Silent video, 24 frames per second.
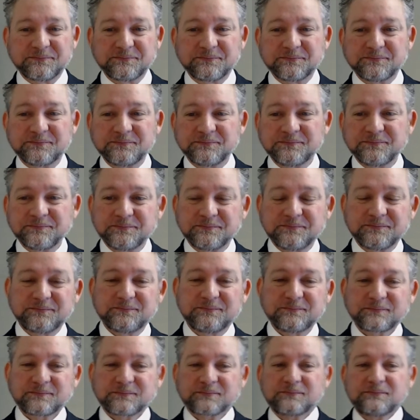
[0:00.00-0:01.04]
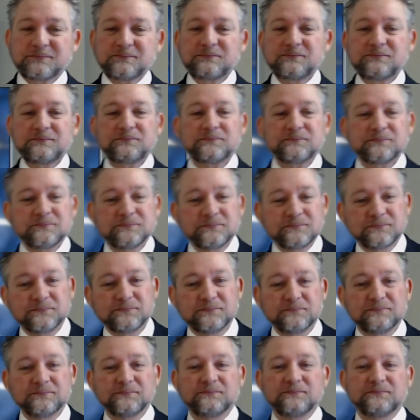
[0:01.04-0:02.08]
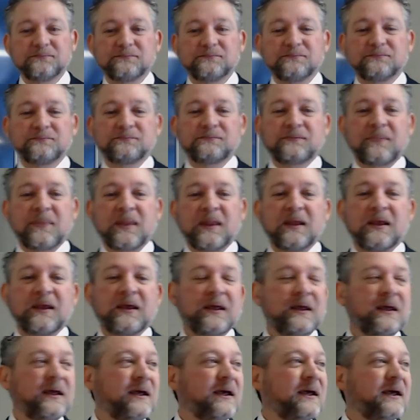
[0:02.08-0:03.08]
[no speech]